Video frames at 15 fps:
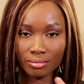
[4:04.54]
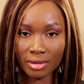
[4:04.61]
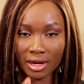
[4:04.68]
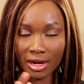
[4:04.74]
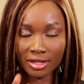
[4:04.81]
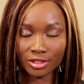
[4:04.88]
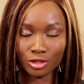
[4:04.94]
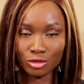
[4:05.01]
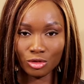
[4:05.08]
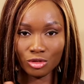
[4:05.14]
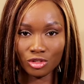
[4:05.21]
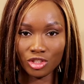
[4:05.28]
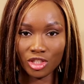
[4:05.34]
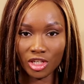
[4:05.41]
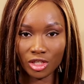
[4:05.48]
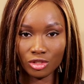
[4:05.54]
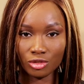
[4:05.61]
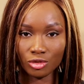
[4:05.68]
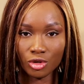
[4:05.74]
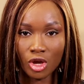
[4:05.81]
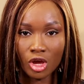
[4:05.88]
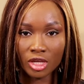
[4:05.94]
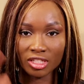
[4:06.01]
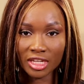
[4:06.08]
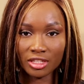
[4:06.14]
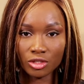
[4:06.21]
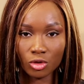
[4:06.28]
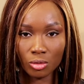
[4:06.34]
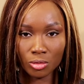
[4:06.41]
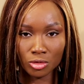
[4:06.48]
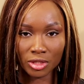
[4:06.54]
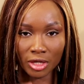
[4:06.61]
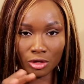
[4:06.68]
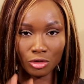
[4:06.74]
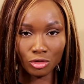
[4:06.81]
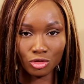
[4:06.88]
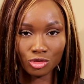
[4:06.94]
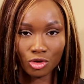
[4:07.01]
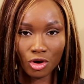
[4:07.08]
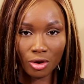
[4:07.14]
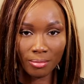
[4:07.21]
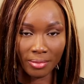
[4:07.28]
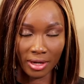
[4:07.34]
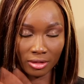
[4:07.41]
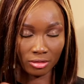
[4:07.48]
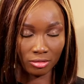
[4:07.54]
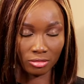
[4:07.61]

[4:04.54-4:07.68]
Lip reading: balance is going to change. Certain hormones are going to drop and